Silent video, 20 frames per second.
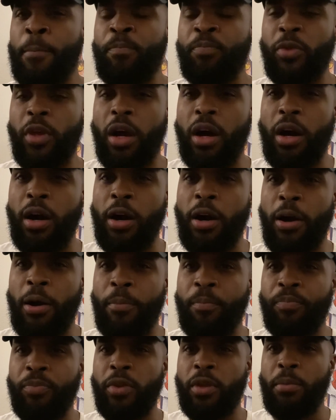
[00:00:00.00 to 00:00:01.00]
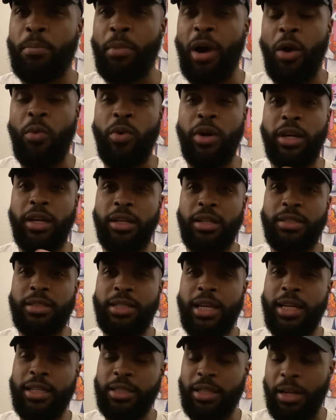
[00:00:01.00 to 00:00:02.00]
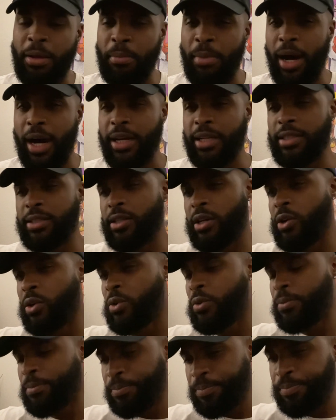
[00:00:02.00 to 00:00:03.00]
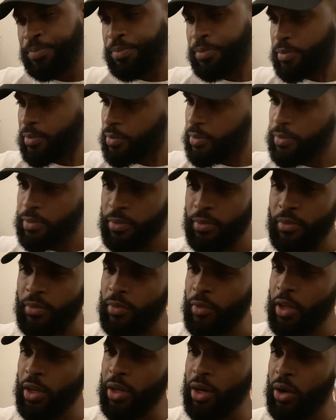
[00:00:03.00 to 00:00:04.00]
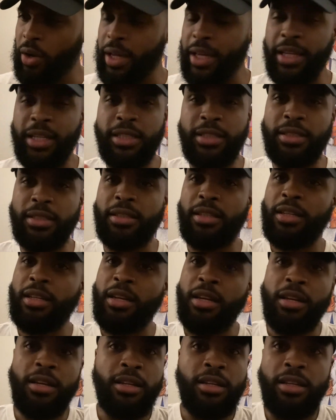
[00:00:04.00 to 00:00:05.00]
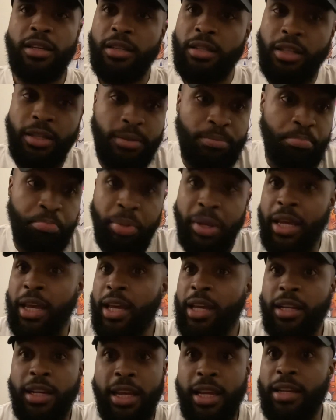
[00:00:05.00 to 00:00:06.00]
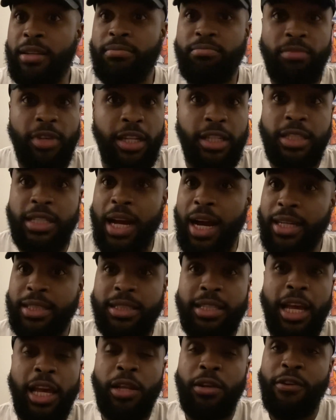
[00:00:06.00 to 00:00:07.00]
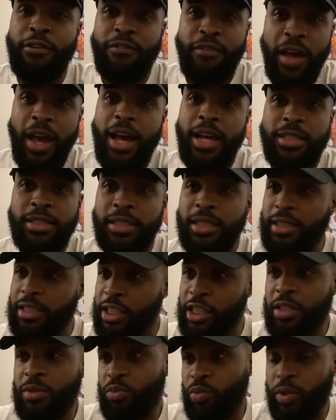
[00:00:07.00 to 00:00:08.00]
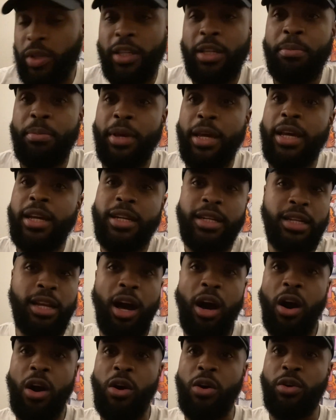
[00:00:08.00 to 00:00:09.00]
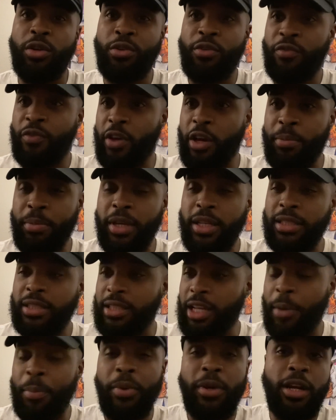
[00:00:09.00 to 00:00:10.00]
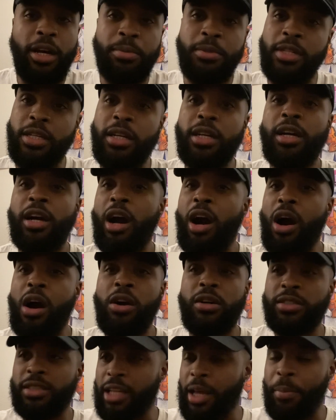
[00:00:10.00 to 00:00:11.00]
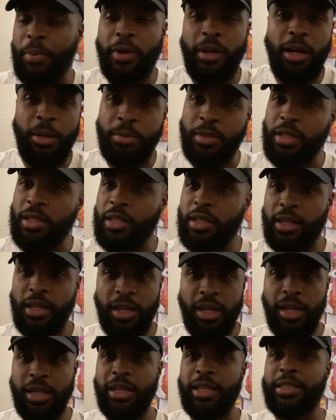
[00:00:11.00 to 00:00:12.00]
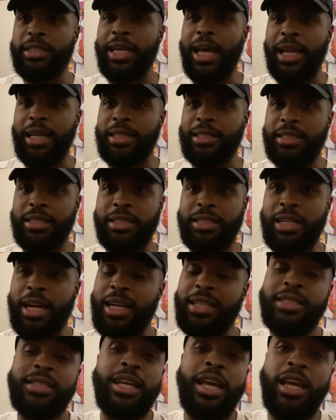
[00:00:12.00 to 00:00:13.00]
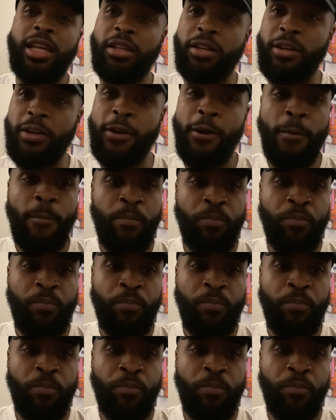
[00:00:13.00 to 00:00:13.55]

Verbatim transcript: um, by one of the sanctioning bodies. So, you know, he's being in in Josh Taylor fashion, just really being a dog. You feel me? Stepping up to the call, stepping up to the challenges. Josh Taylor